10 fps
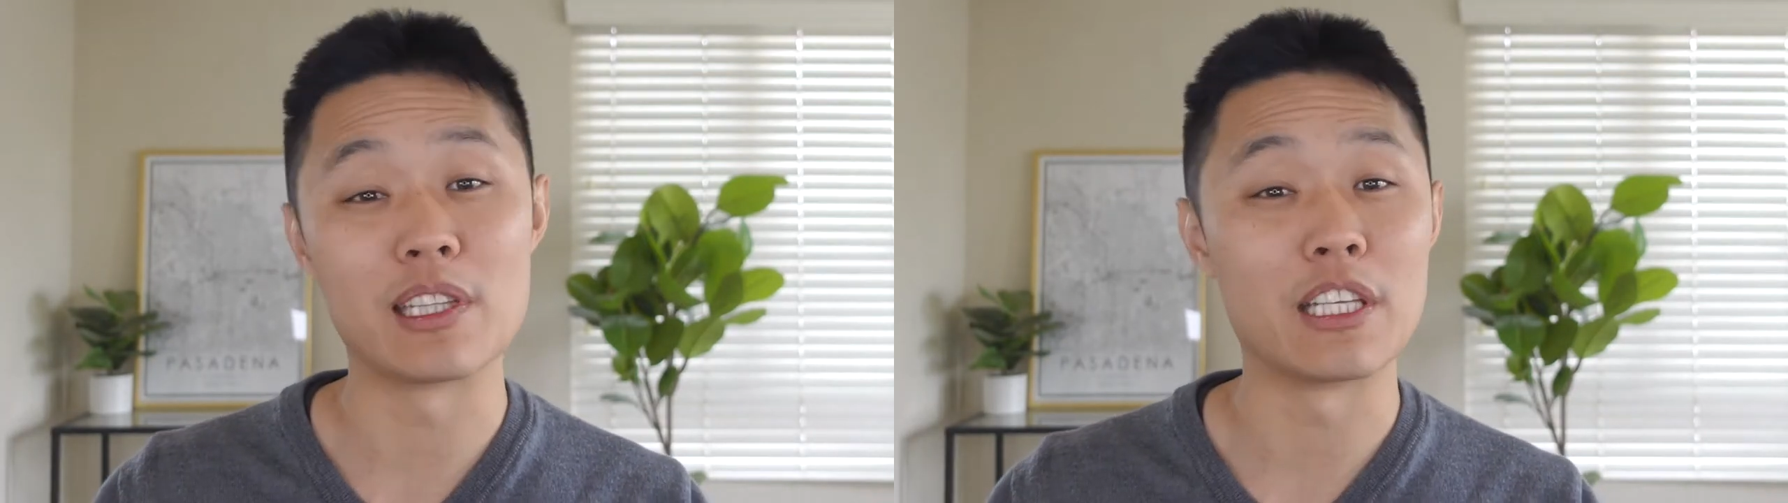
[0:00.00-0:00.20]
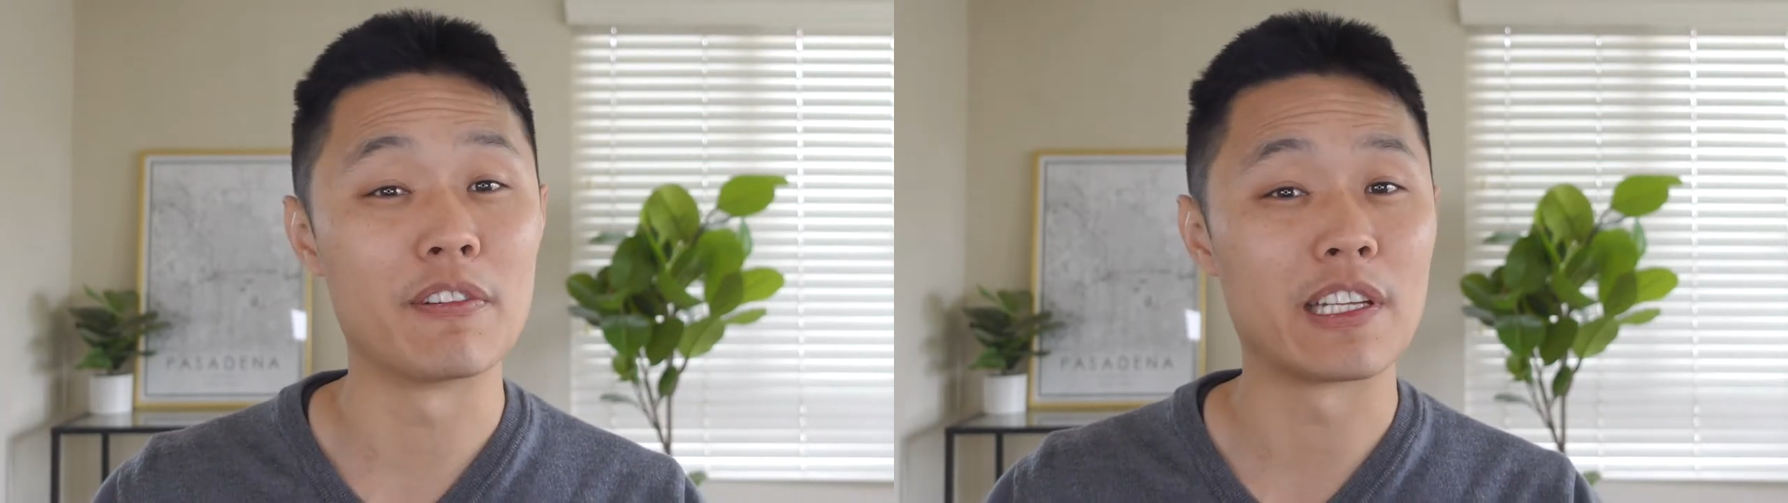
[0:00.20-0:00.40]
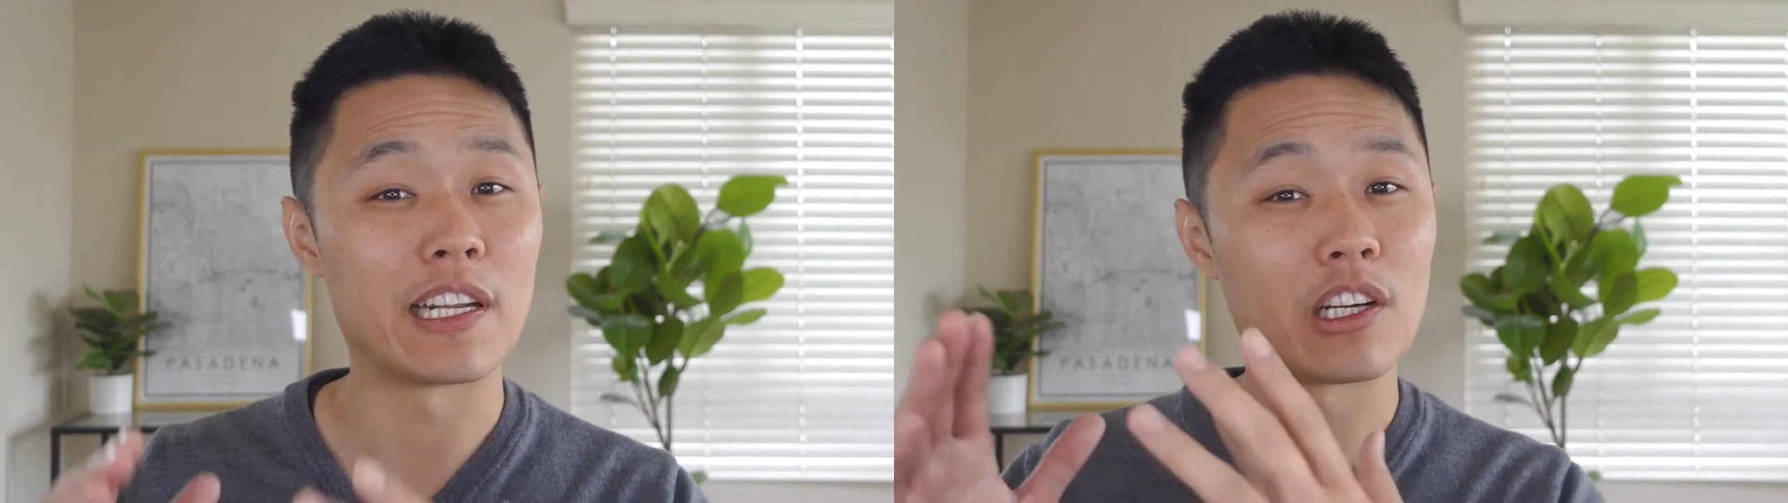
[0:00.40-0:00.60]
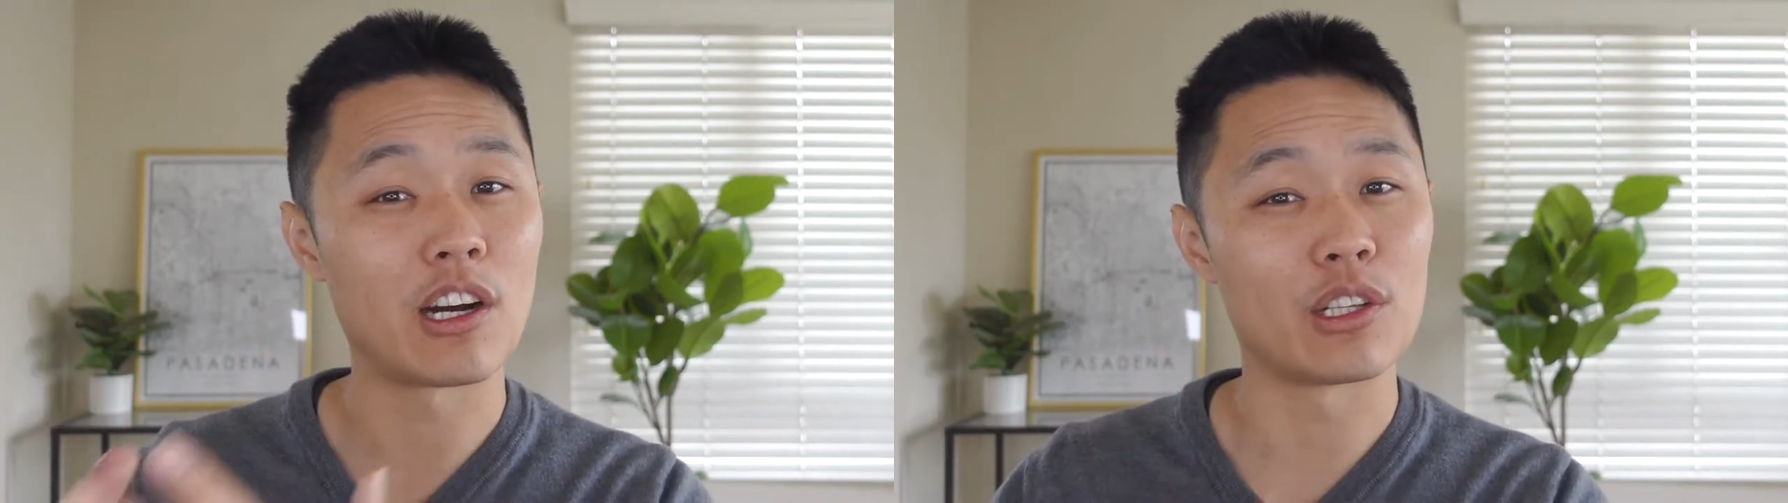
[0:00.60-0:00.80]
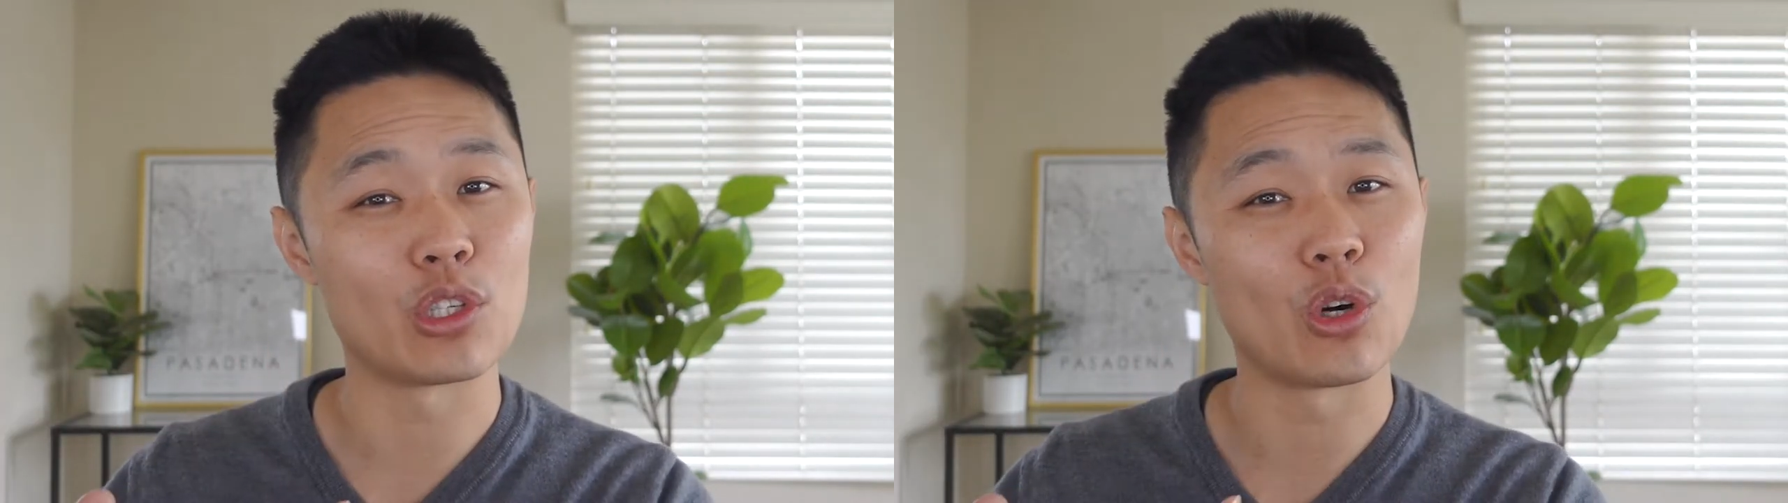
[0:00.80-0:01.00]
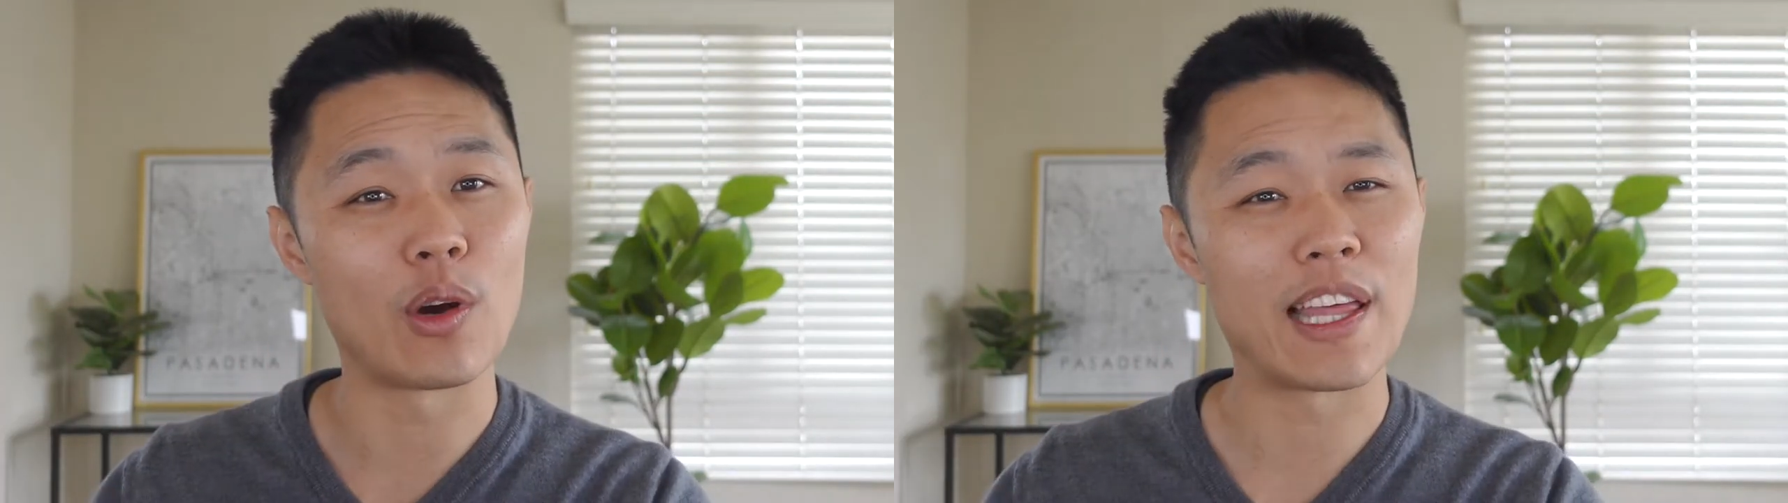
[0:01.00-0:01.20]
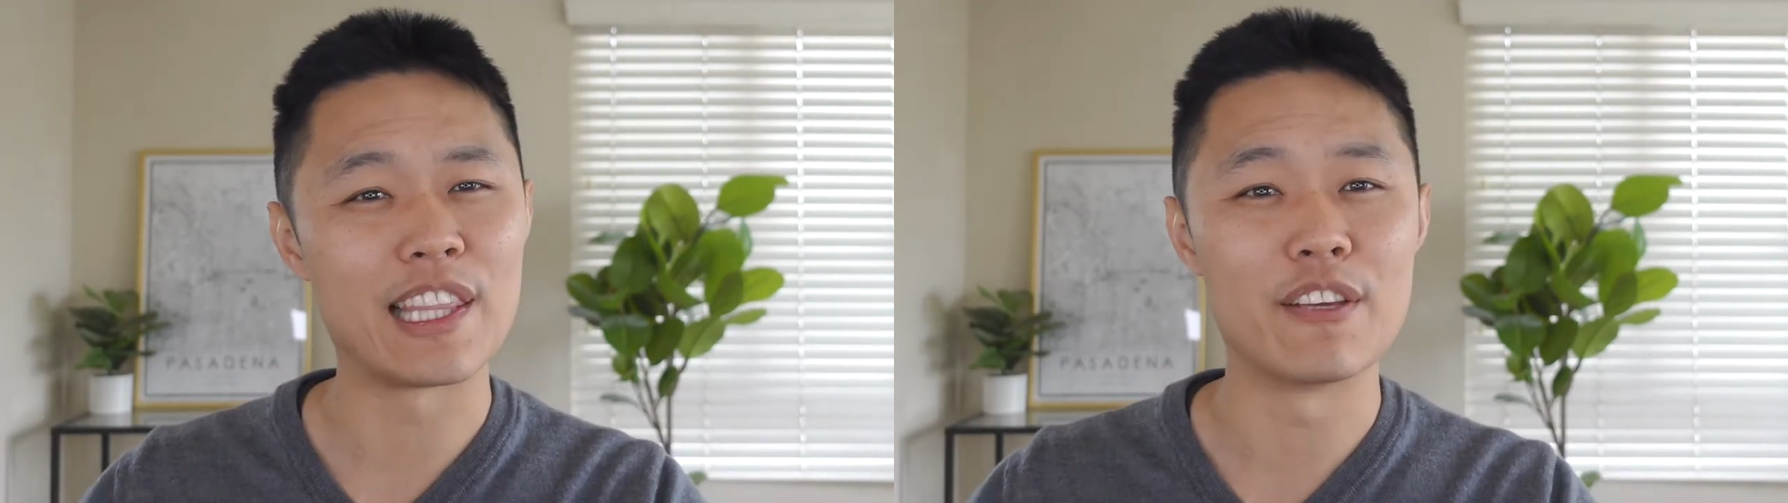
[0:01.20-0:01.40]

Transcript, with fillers: living in a condo and